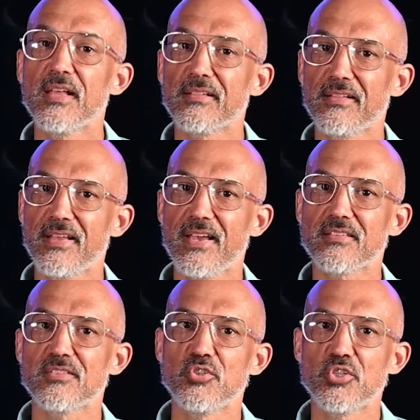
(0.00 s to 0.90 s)

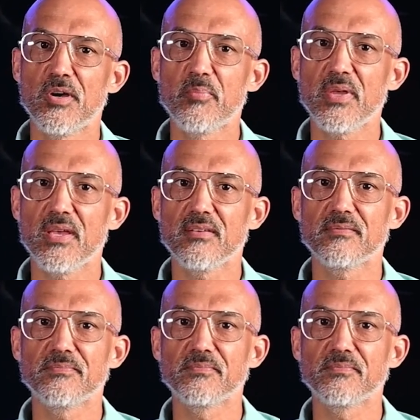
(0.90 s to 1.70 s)
Let's jump in.